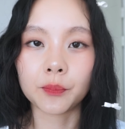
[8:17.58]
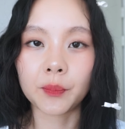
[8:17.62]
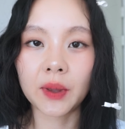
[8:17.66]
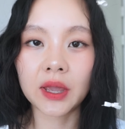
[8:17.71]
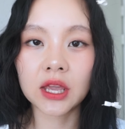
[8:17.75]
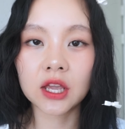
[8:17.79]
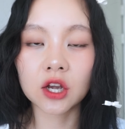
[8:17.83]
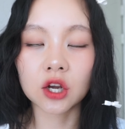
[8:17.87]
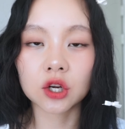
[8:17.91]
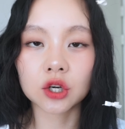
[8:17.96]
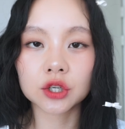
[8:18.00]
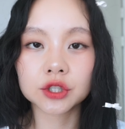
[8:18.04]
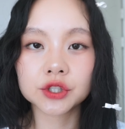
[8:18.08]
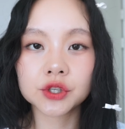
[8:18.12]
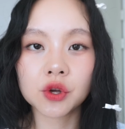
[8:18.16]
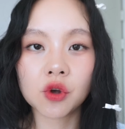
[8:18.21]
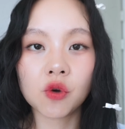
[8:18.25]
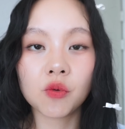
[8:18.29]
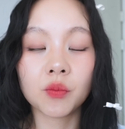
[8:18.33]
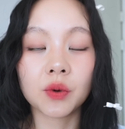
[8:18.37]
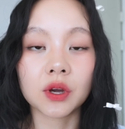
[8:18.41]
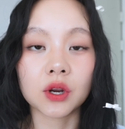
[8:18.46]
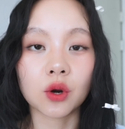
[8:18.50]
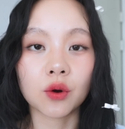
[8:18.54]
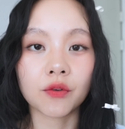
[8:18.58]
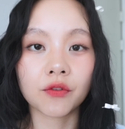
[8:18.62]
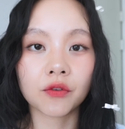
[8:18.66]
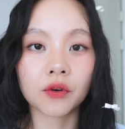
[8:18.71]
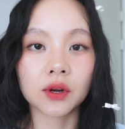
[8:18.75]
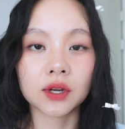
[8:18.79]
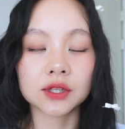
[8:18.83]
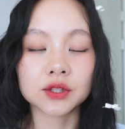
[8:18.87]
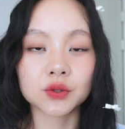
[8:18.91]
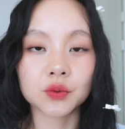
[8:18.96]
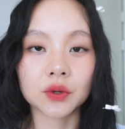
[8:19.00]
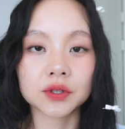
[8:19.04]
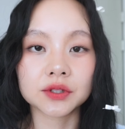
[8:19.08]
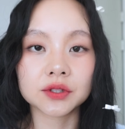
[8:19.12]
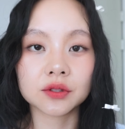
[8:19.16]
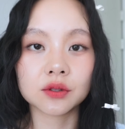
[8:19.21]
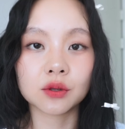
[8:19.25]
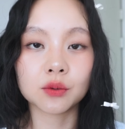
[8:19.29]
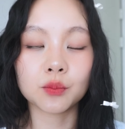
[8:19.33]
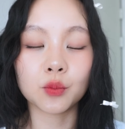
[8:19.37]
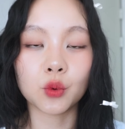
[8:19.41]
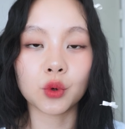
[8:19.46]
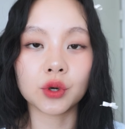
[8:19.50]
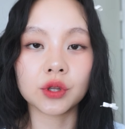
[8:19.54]
pink undertone, but overall it's going to
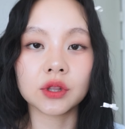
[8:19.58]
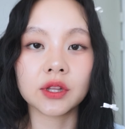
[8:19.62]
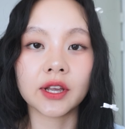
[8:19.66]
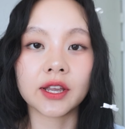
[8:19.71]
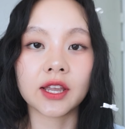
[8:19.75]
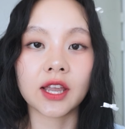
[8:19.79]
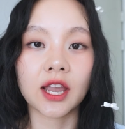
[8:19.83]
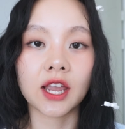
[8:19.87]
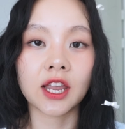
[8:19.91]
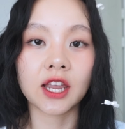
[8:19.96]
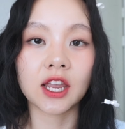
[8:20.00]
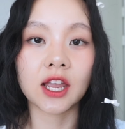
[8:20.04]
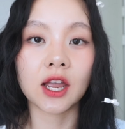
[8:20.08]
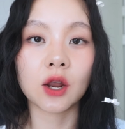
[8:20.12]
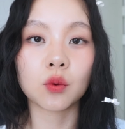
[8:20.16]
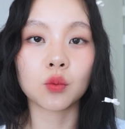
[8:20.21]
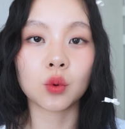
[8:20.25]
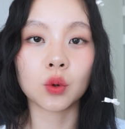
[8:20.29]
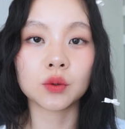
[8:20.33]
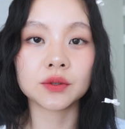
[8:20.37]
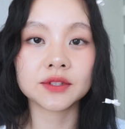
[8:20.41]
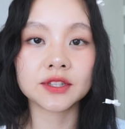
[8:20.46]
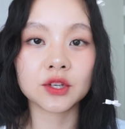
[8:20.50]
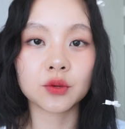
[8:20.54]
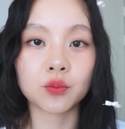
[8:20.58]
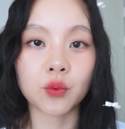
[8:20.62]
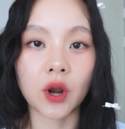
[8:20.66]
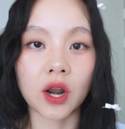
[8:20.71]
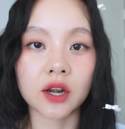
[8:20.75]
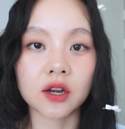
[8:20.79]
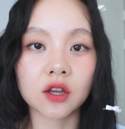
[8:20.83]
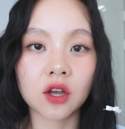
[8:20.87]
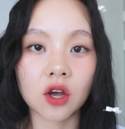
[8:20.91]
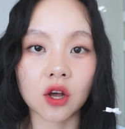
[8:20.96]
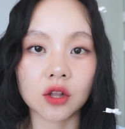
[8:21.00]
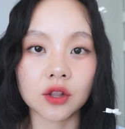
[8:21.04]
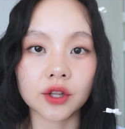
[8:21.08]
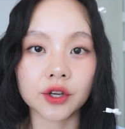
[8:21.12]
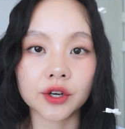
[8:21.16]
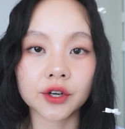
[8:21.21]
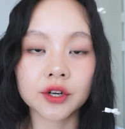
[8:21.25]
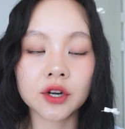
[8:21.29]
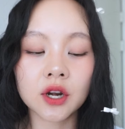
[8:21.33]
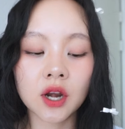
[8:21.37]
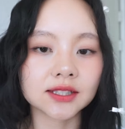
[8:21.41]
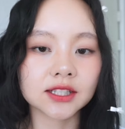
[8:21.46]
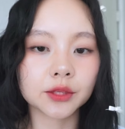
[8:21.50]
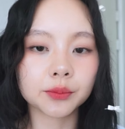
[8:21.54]
look more like a rosy red
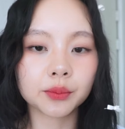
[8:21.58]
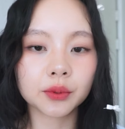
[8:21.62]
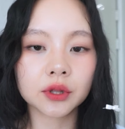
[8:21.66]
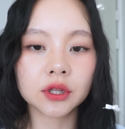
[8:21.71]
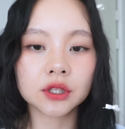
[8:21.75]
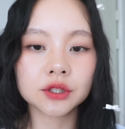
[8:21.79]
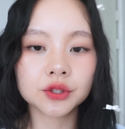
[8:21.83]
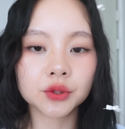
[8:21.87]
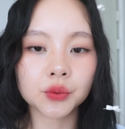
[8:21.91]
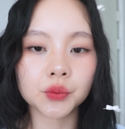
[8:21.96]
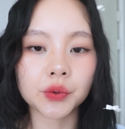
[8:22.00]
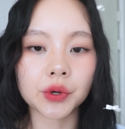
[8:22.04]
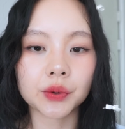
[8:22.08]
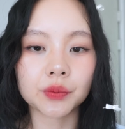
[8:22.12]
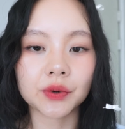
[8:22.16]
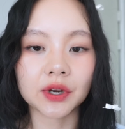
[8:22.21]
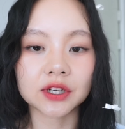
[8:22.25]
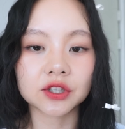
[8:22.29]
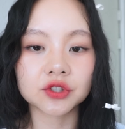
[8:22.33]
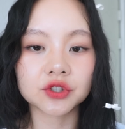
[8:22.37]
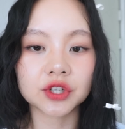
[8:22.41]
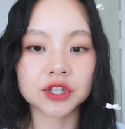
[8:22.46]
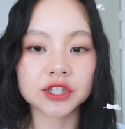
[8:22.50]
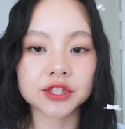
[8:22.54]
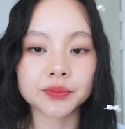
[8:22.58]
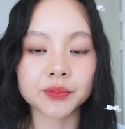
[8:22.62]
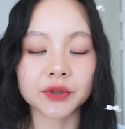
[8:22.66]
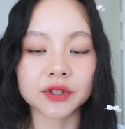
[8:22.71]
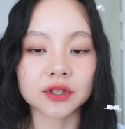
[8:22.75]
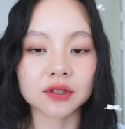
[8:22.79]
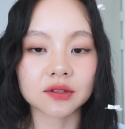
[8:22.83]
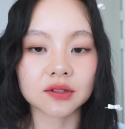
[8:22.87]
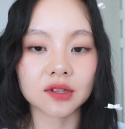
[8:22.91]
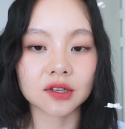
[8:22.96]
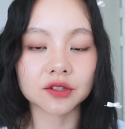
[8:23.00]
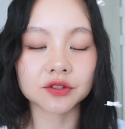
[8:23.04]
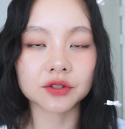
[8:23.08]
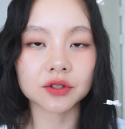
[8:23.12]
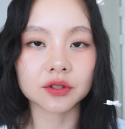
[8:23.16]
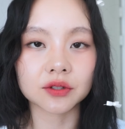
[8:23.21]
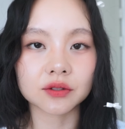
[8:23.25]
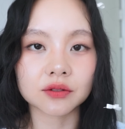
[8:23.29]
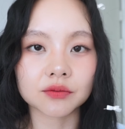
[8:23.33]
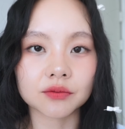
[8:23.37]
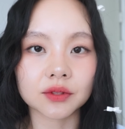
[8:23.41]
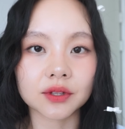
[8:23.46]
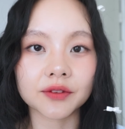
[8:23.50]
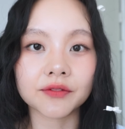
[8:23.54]
color. I typically don't wear red shades, but this actually looks really